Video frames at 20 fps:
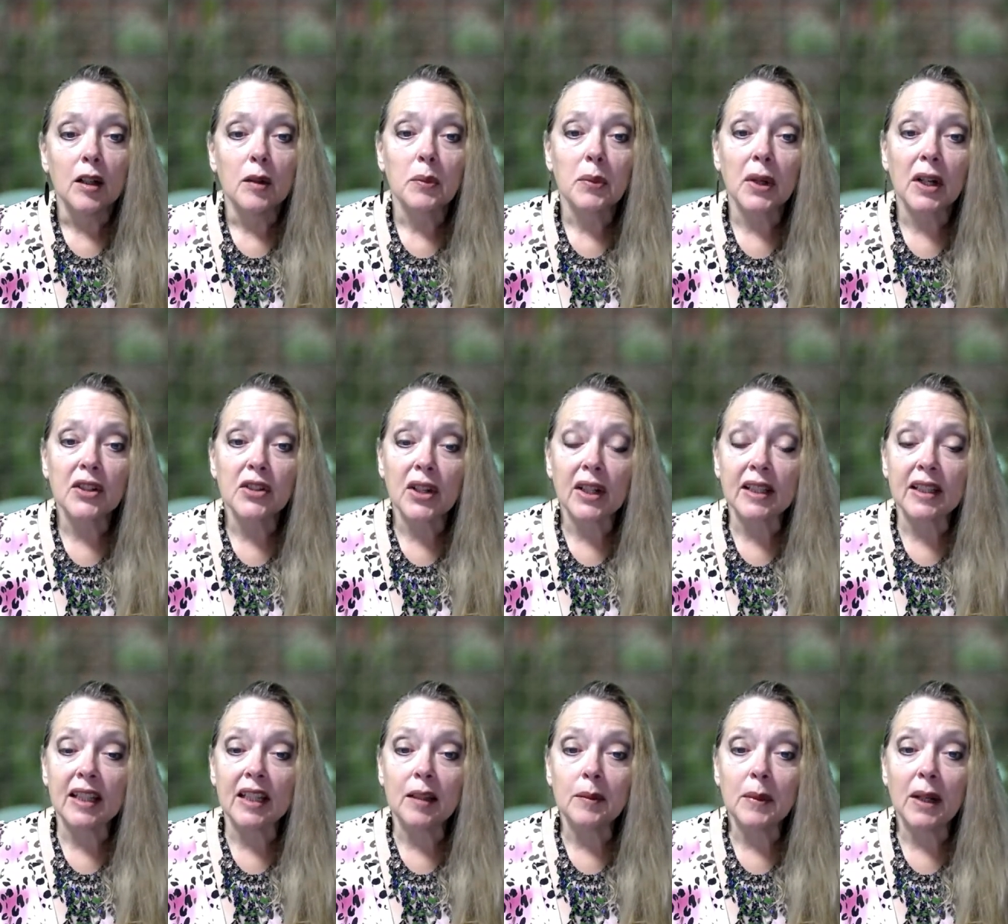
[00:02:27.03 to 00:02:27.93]
Project
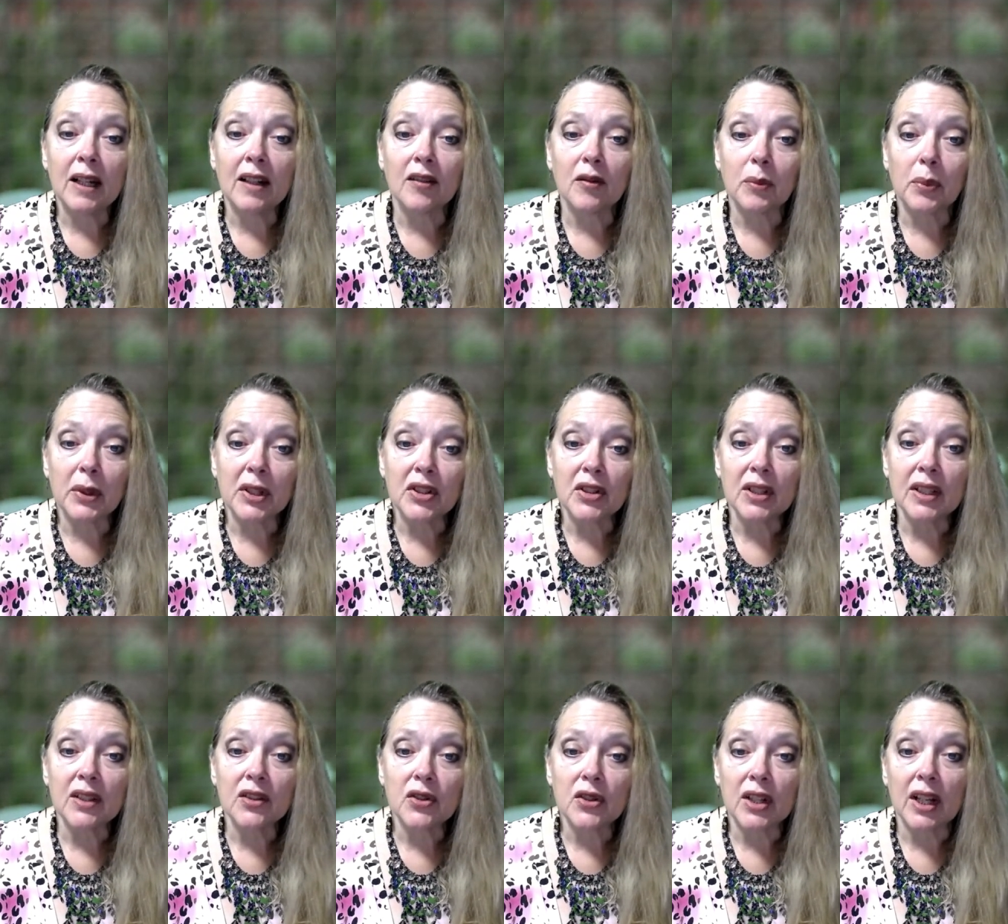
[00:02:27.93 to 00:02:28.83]
team of
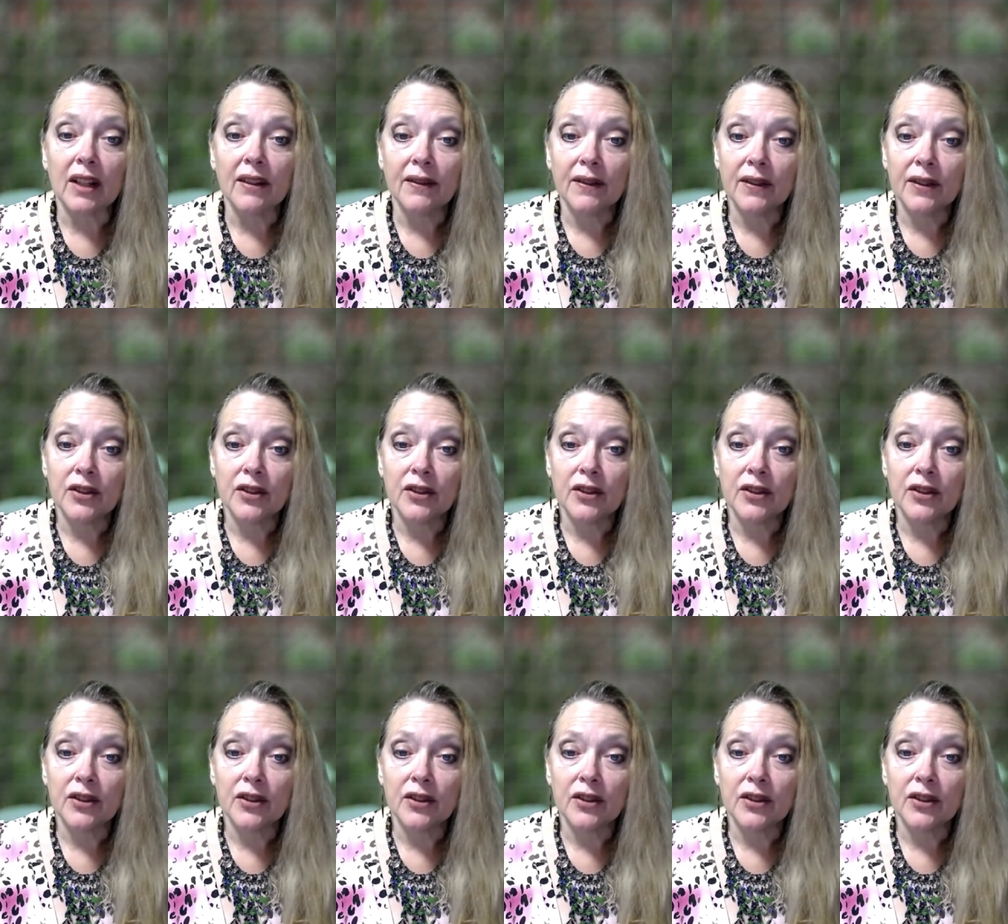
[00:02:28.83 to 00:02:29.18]
Bridget, Jeff,